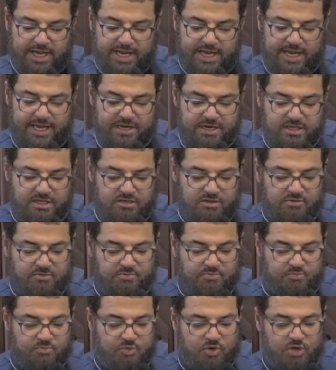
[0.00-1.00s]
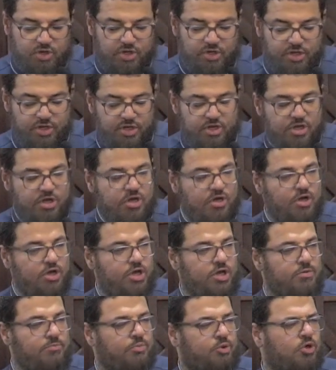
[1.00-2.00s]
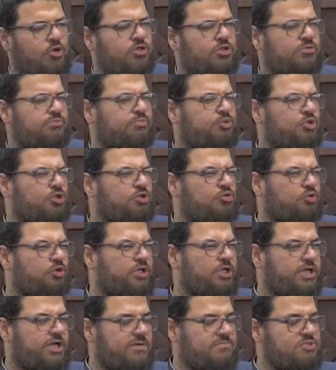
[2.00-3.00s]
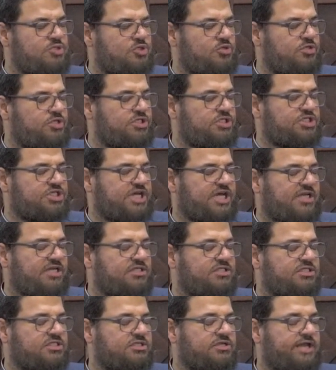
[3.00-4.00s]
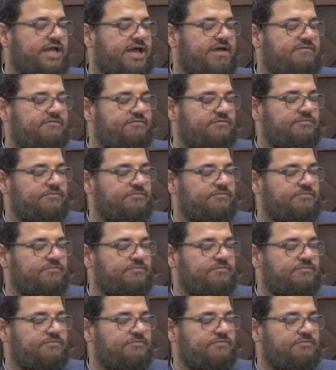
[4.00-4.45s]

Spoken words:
Another important point when it comes to these challenges in life,